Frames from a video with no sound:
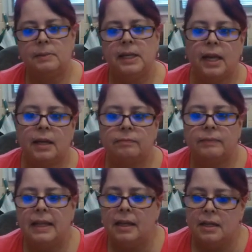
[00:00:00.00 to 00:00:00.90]
Media,
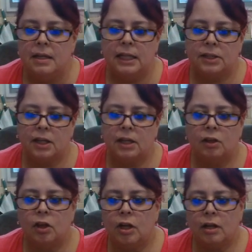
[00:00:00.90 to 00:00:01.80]
it's going to
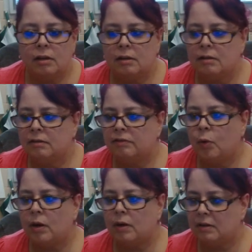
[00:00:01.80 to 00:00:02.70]
look
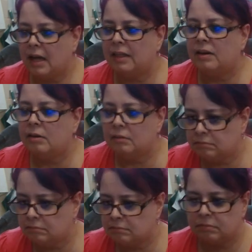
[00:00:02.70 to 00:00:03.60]
for
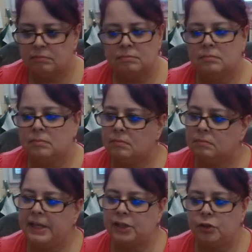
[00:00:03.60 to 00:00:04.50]
other
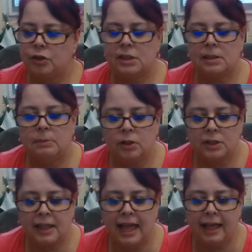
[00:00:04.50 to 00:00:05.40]
pictures similar
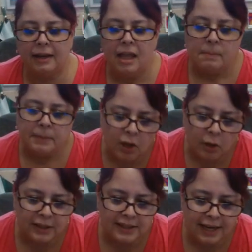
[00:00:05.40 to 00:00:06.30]
to that. But
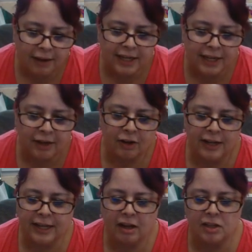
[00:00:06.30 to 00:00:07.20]
notice down here,
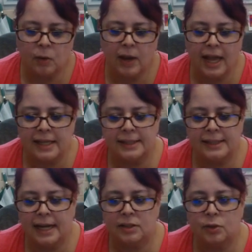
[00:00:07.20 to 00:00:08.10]
it also has a
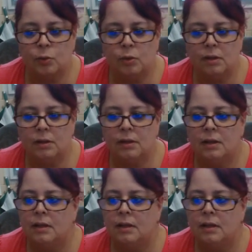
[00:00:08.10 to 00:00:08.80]
text tool.